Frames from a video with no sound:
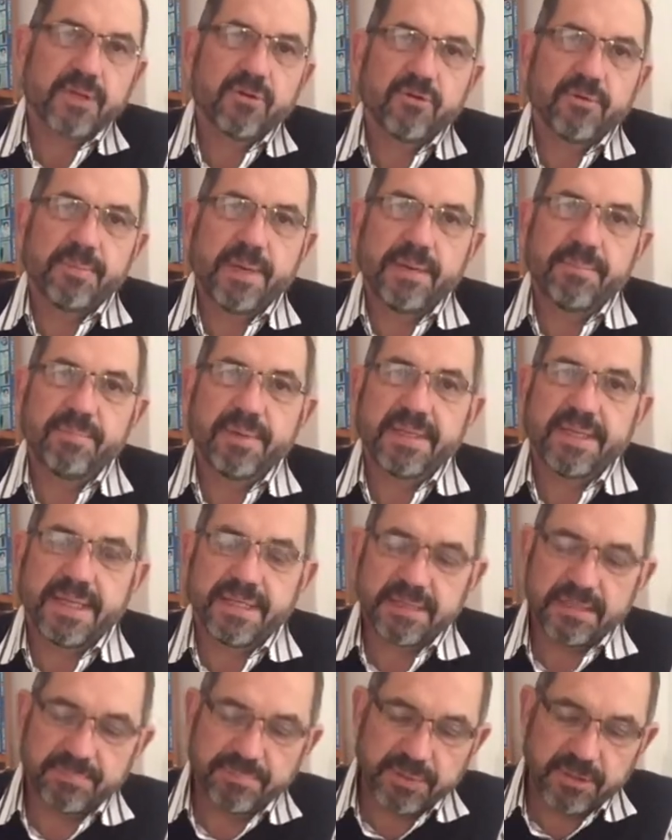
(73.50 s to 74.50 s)
Remember
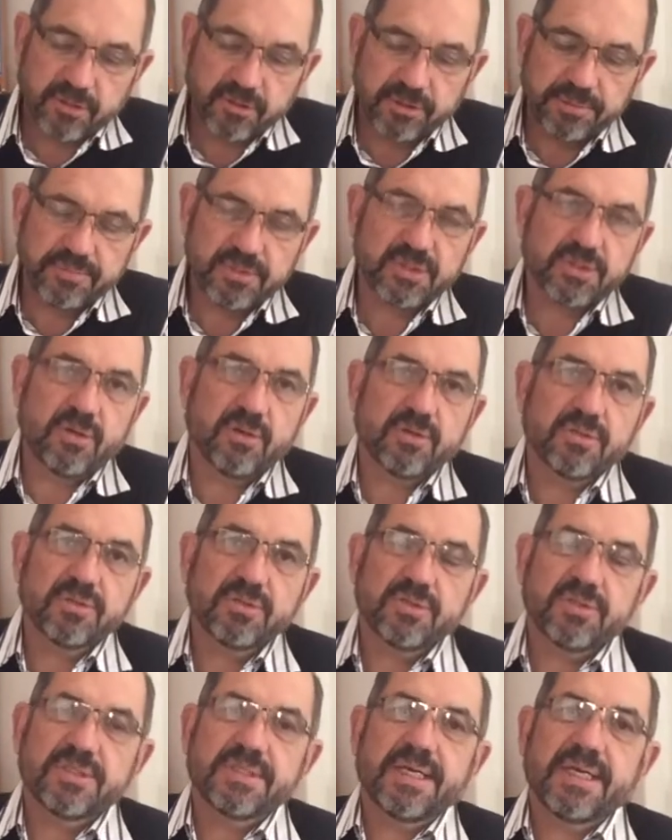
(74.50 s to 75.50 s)
that the pilgrim
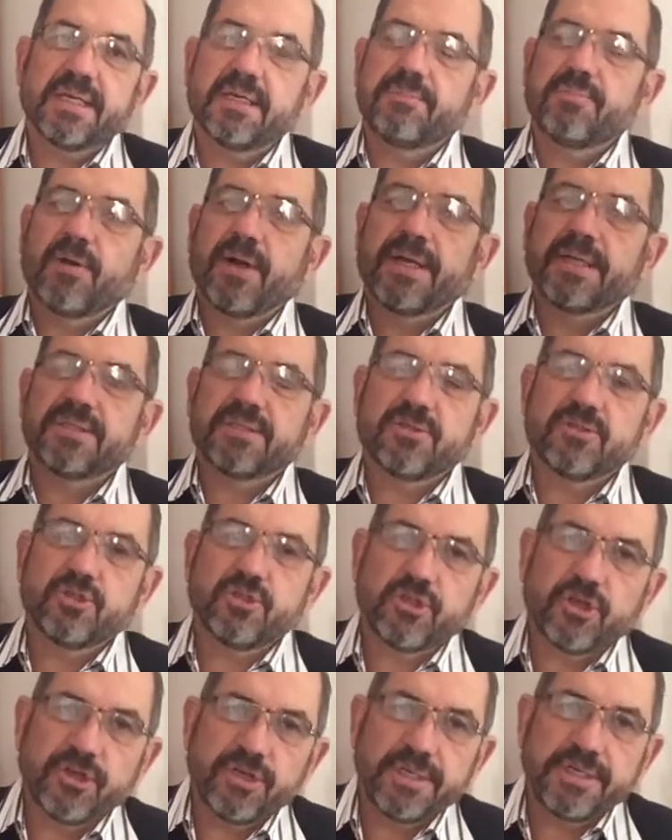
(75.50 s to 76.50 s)
songs celebrate the
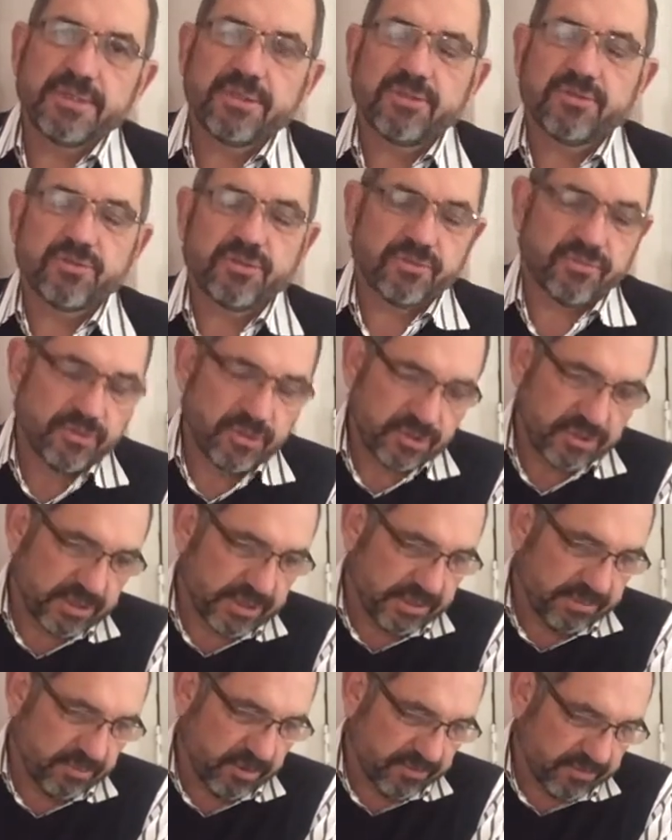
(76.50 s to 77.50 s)
journey to
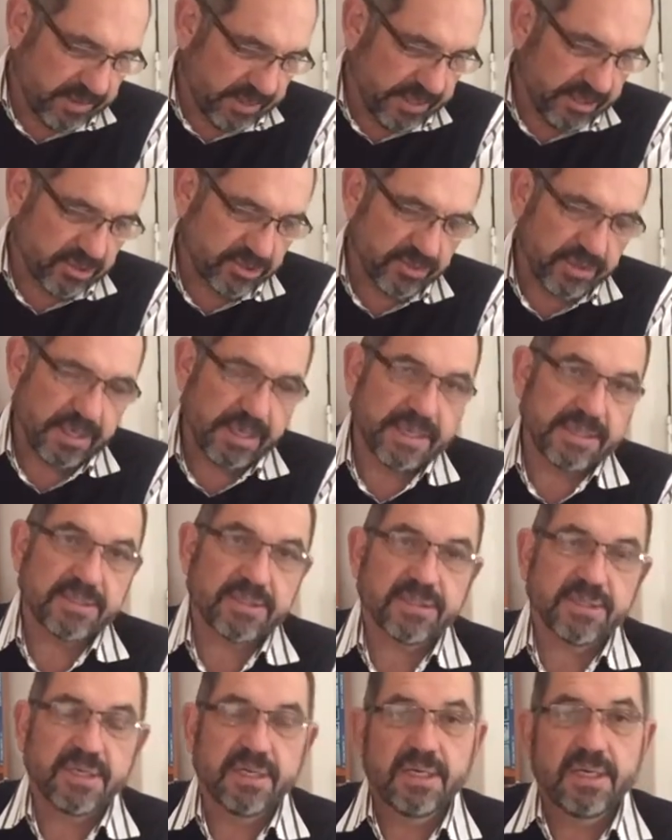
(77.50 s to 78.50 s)
Jerusalem of the
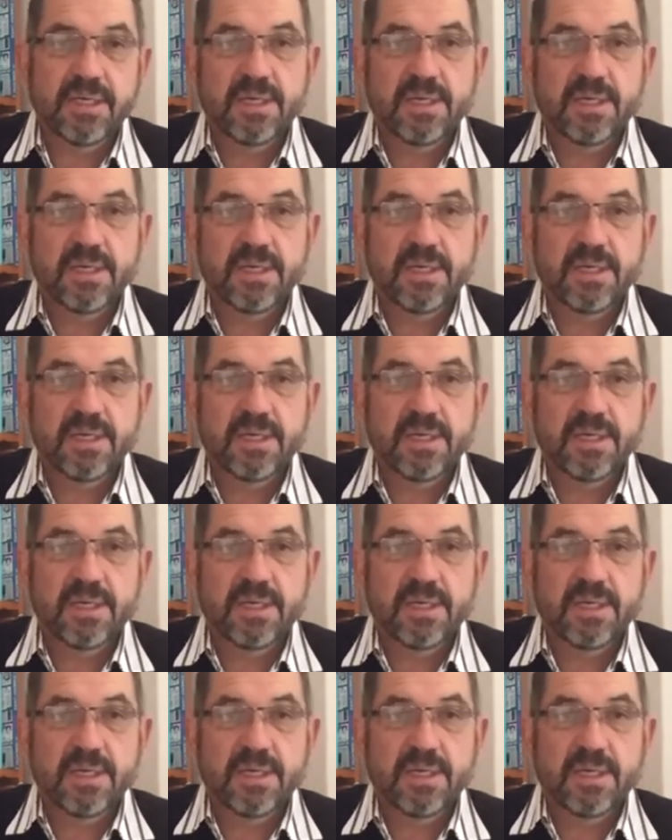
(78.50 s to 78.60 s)
Israelites,